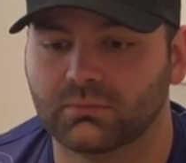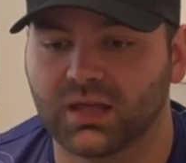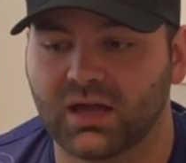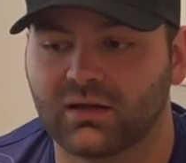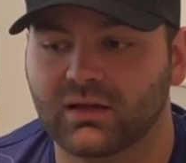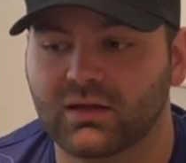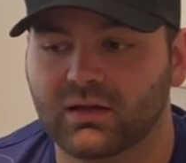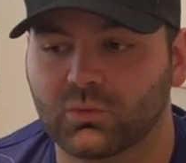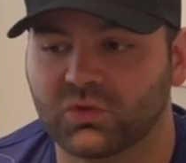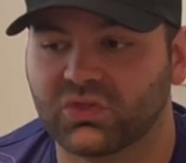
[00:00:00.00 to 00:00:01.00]
Yeah,
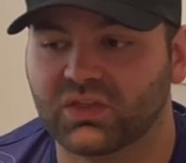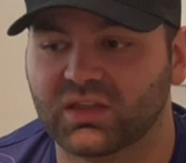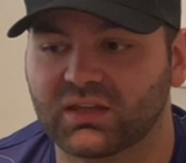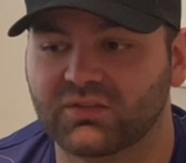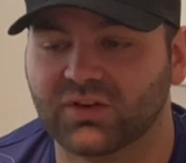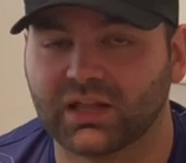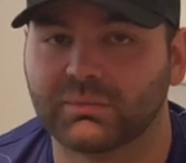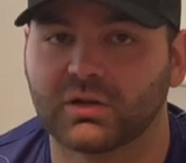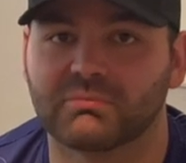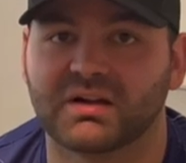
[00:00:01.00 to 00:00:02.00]
with the
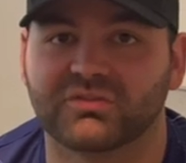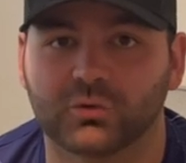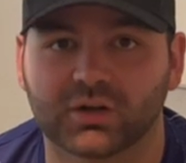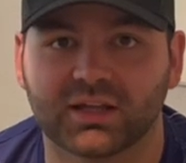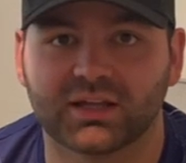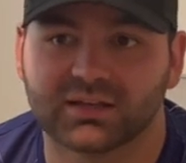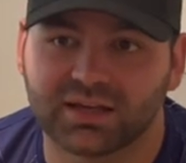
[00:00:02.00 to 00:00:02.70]
development of my forehand,